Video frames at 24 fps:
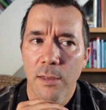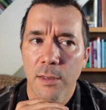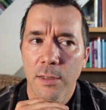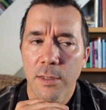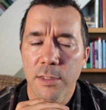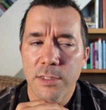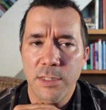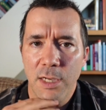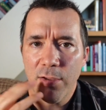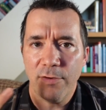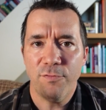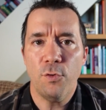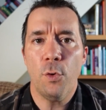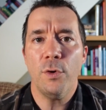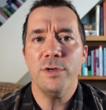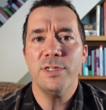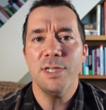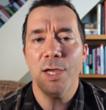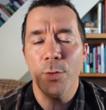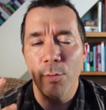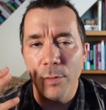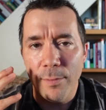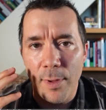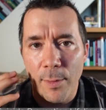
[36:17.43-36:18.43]
It's like, of
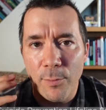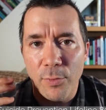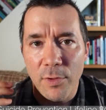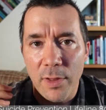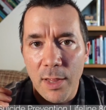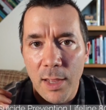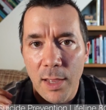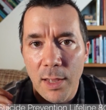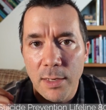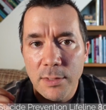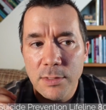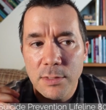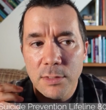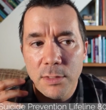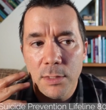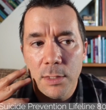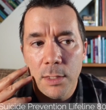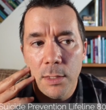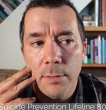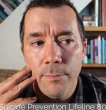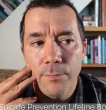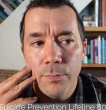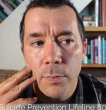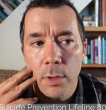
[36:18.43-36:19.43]
course I remember that.
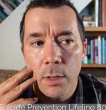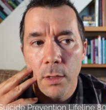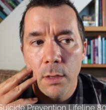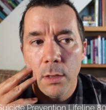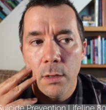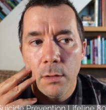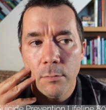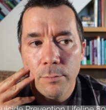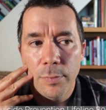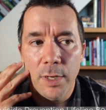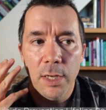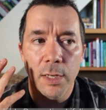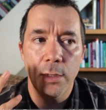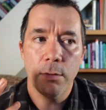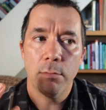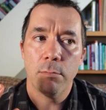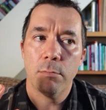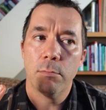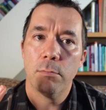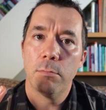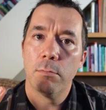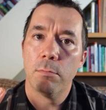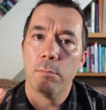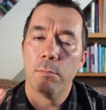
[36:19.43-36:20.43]
But
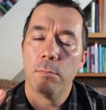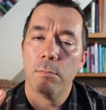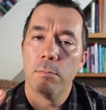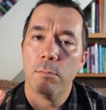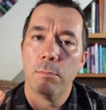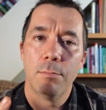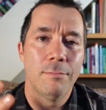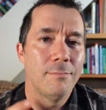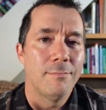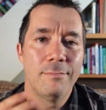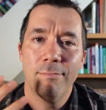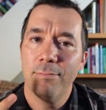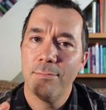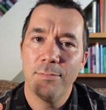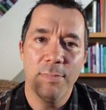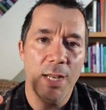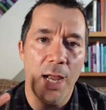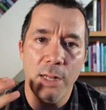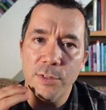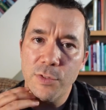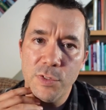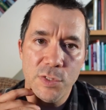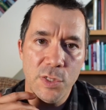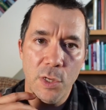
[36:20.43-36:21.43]

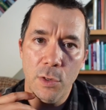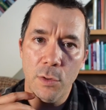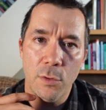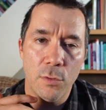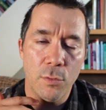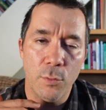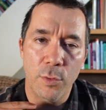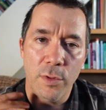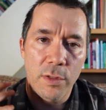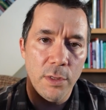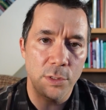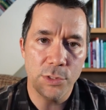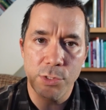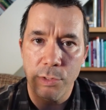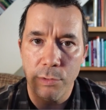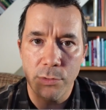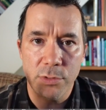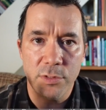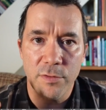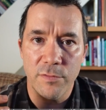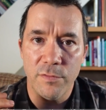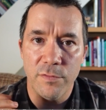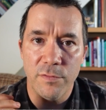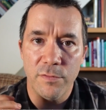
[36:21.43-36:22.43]
not so with
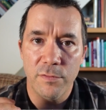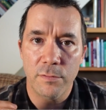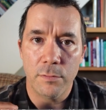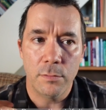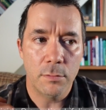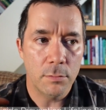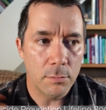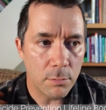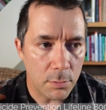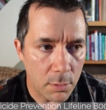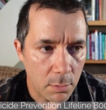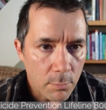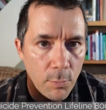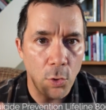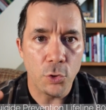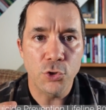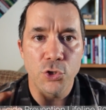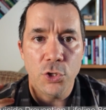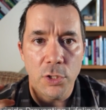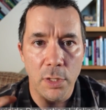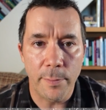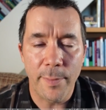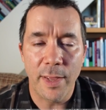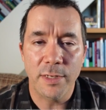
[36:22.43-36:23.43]
issues of
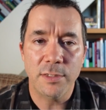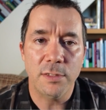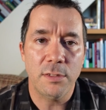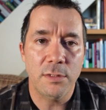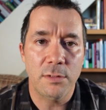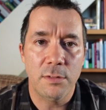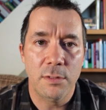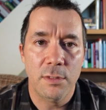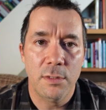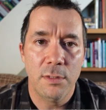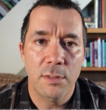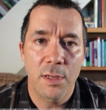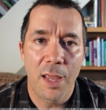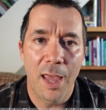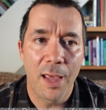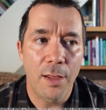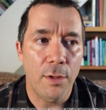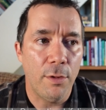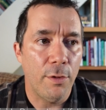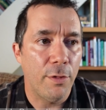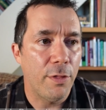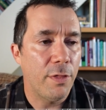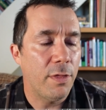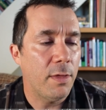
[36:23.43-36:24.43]
emotional mental
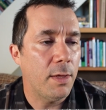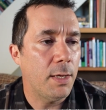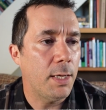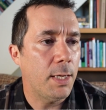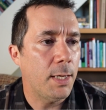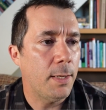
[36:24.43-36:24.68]
health.